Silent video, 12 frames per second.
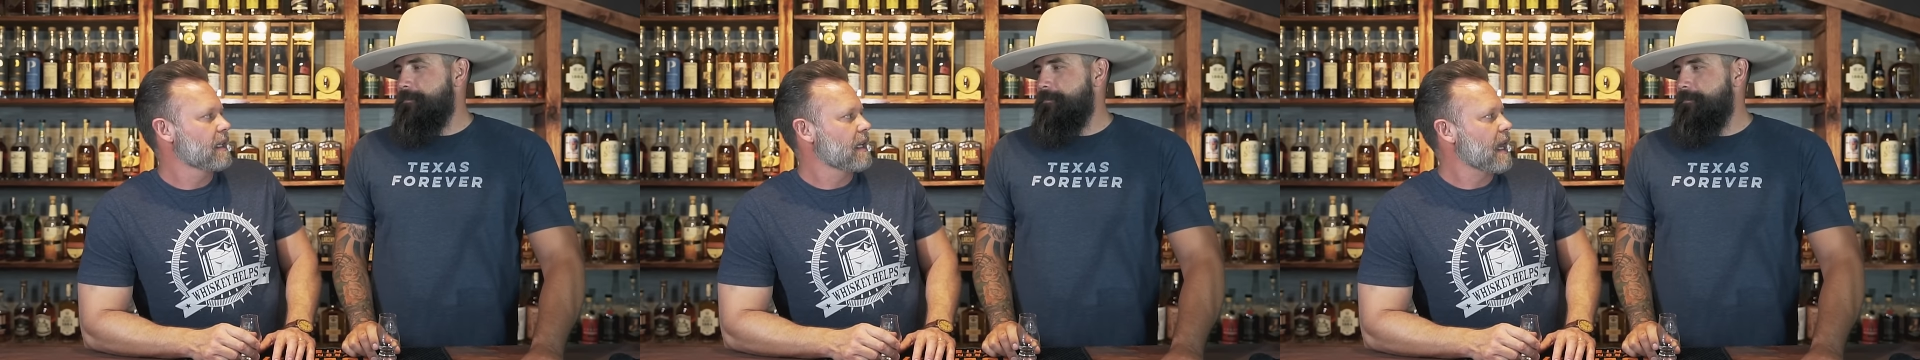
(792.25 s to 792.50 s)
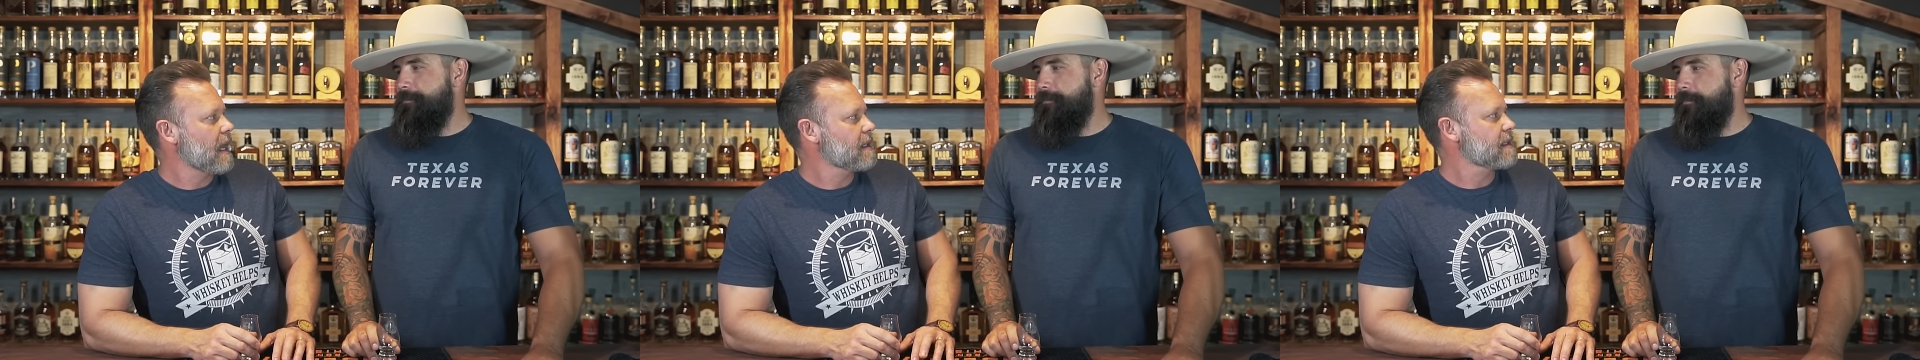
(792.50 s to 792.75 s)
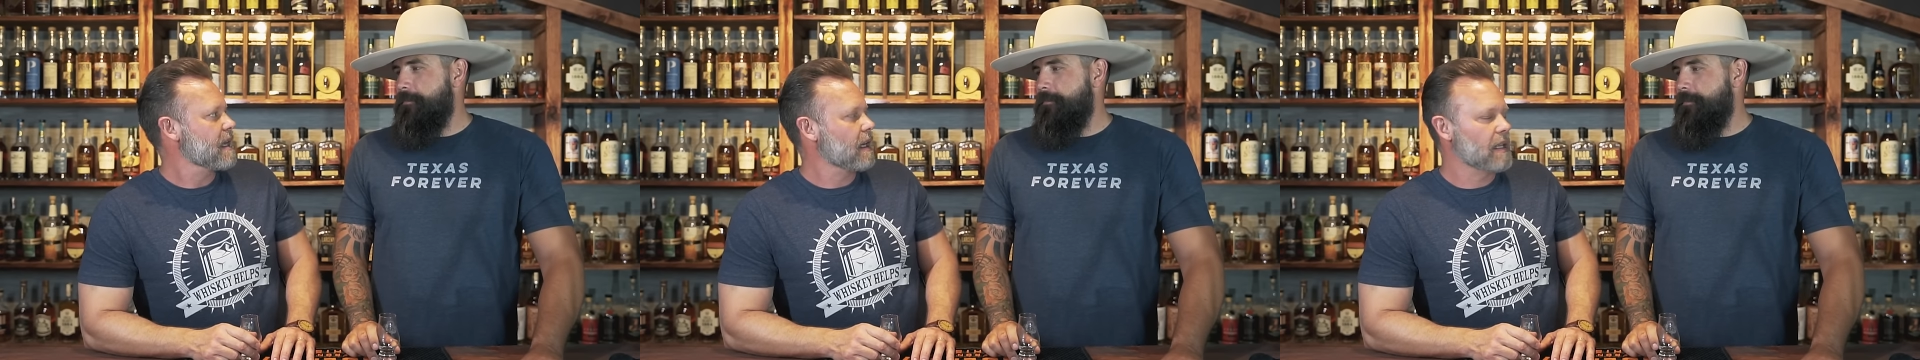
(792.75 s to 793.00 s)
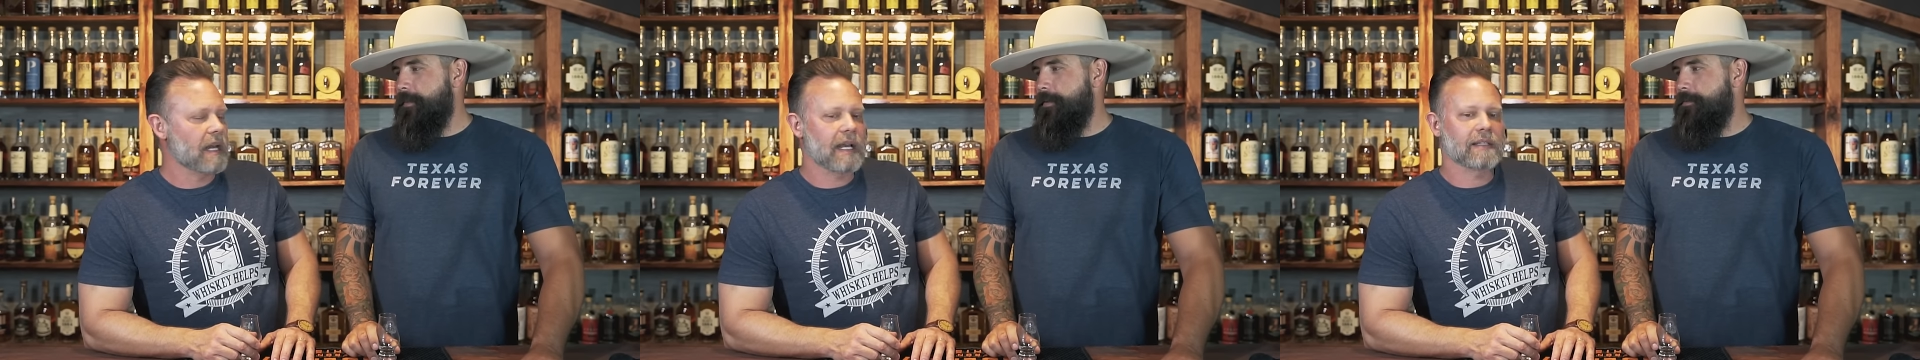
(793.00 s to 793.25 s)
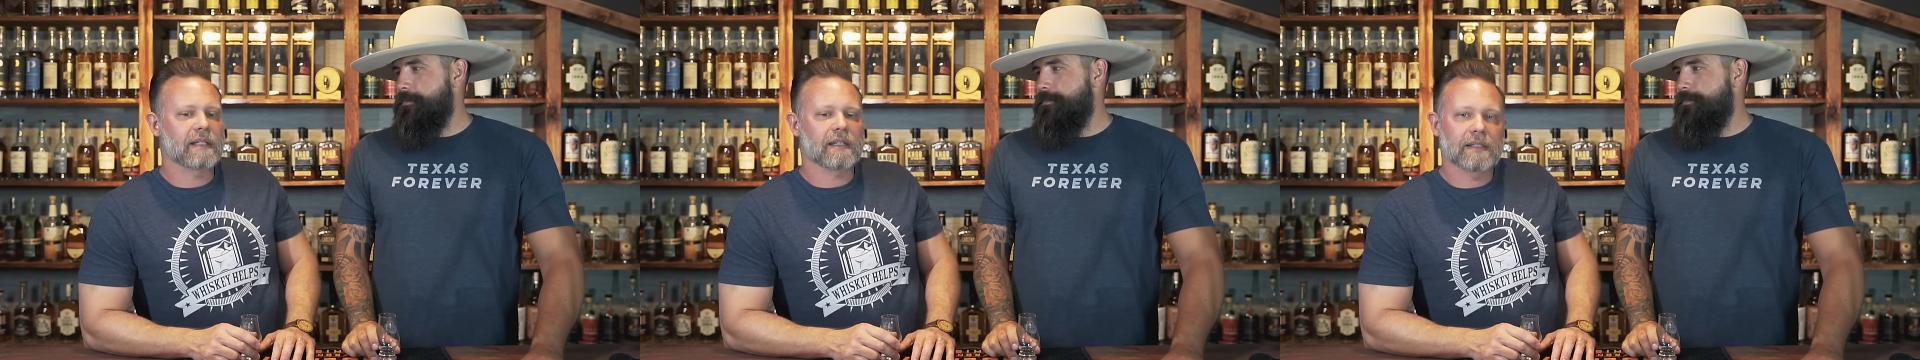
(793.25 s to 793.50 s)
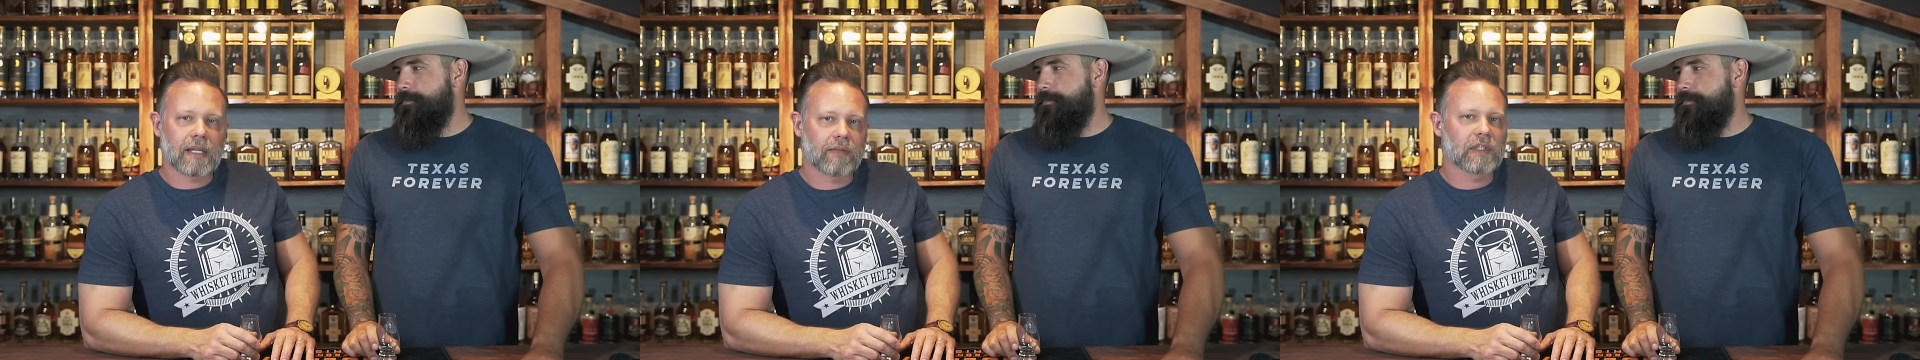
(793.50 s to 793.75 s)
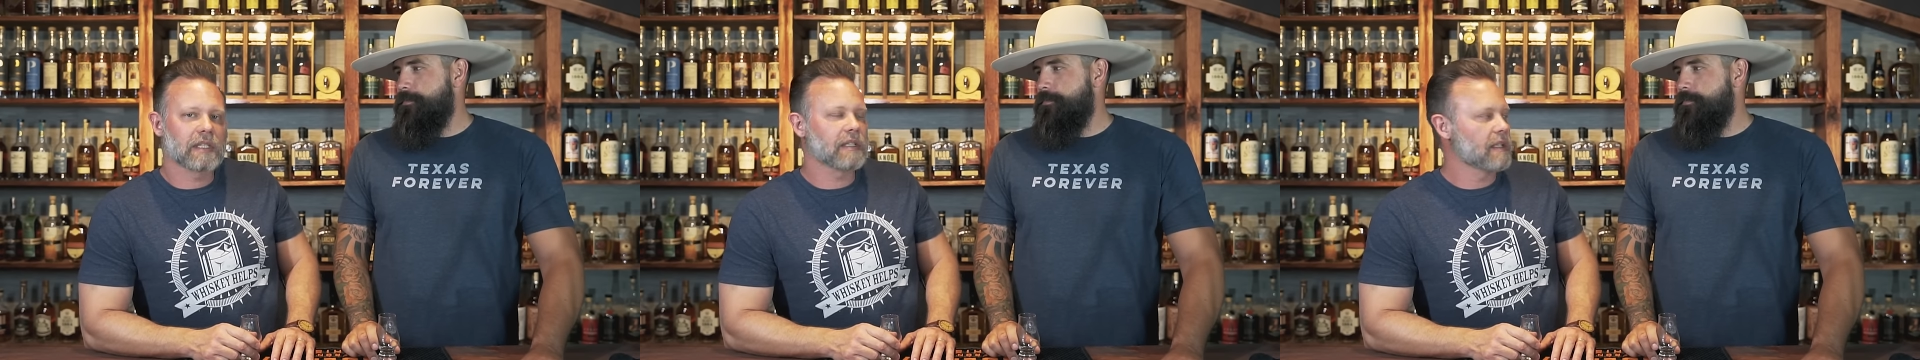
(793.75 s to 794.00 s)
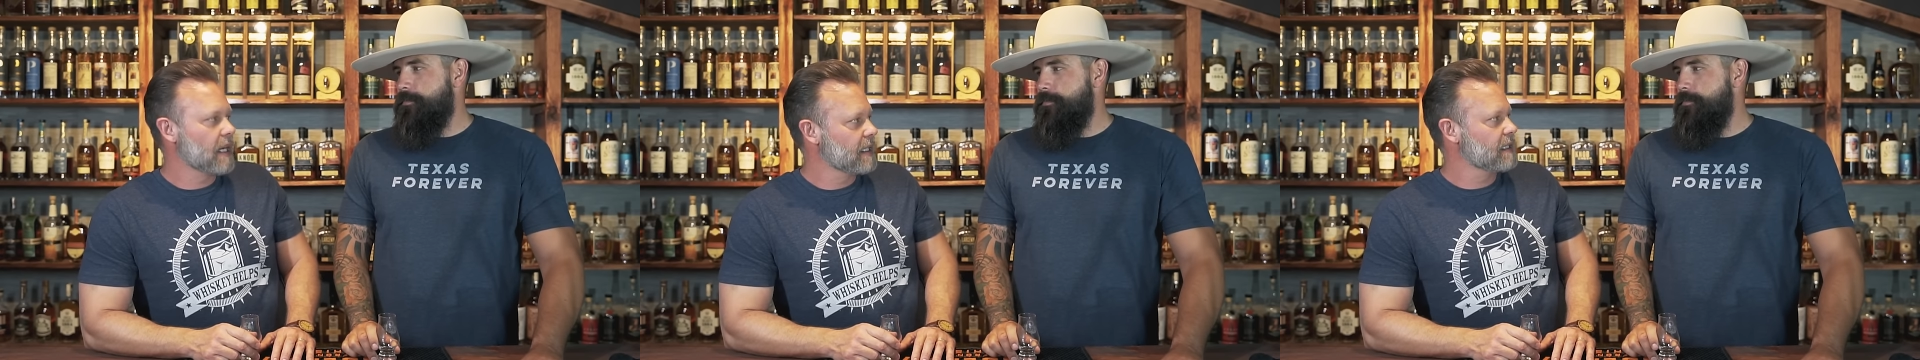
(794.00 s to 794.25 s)
Speaker 1: it has that classic
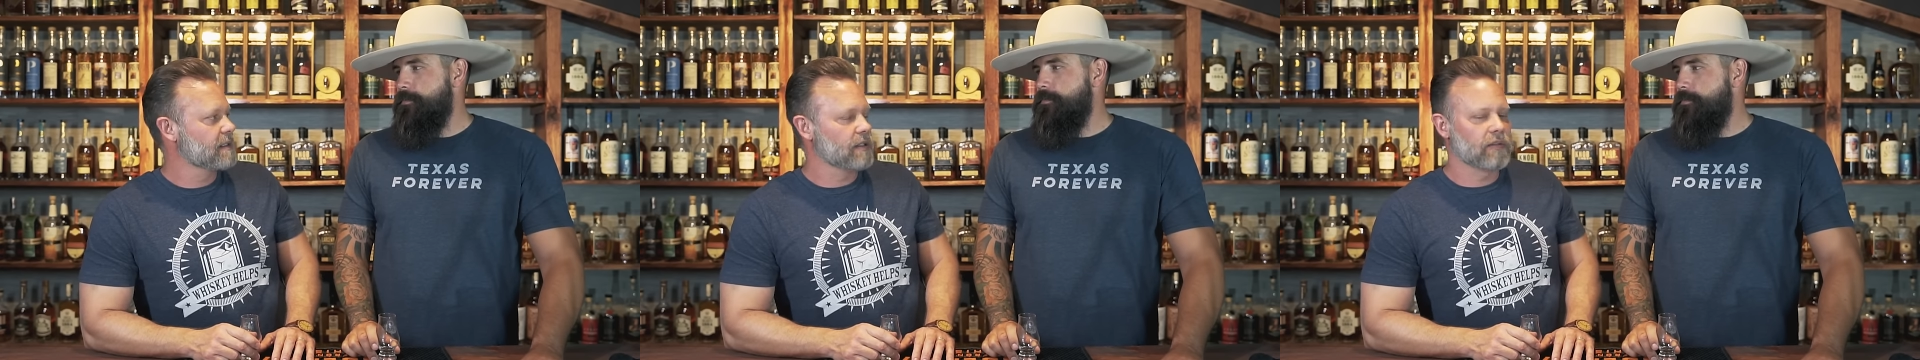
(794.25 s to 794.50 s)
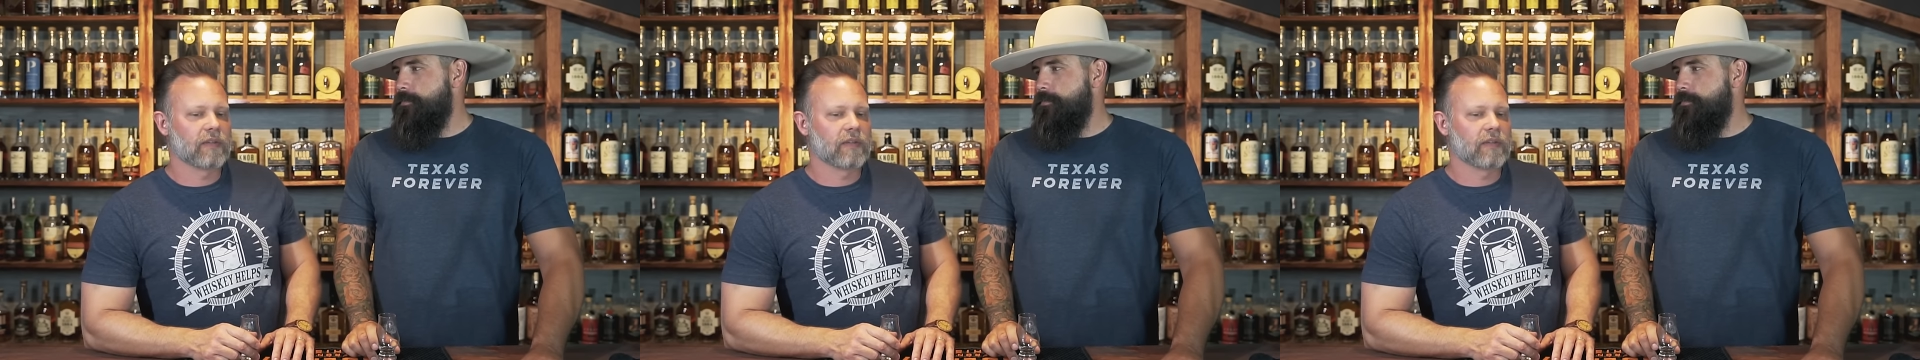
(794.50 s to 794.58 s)
1792